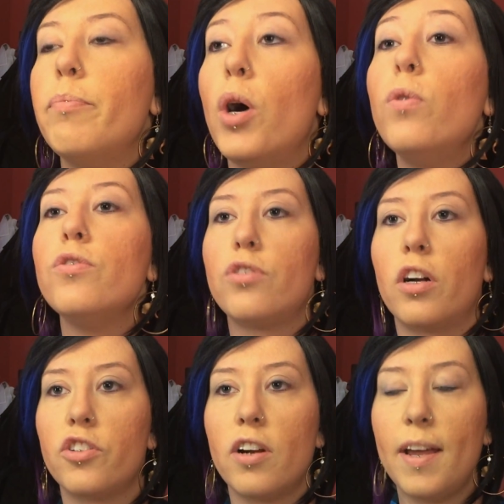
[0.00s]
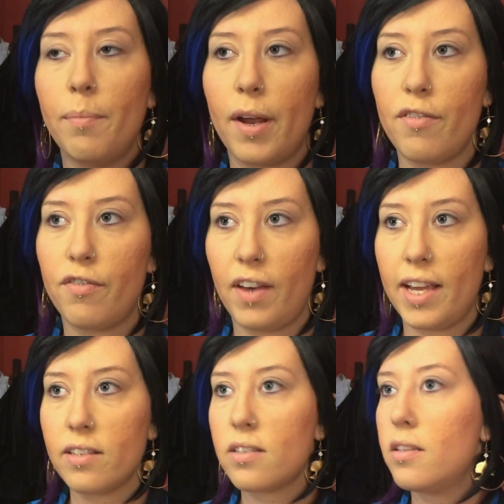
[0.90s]
bone structure in my
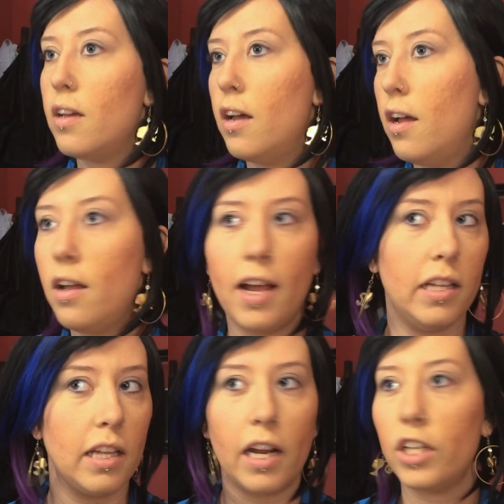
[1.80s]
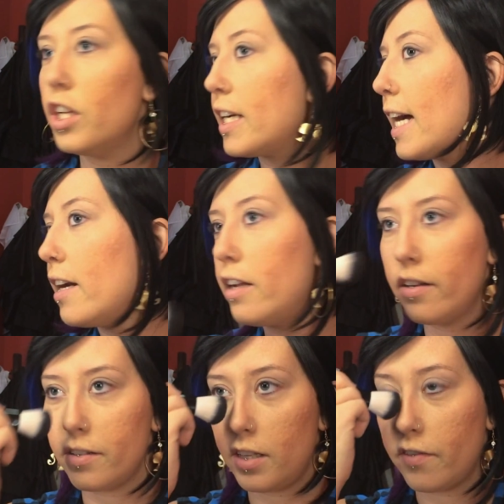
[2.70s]
face. And then I look at
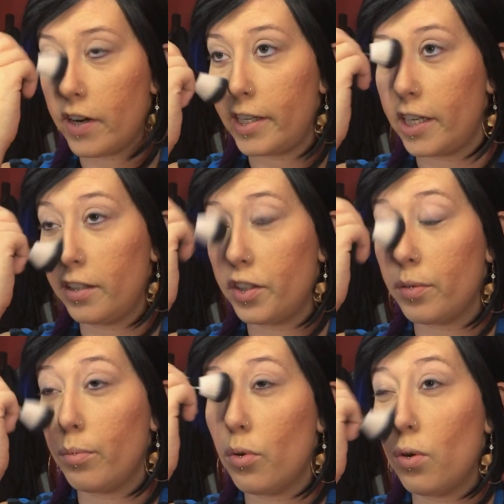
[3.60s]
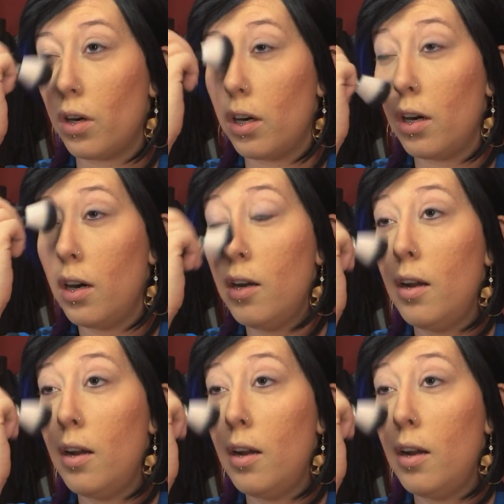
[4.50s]
it, see if I need a little more.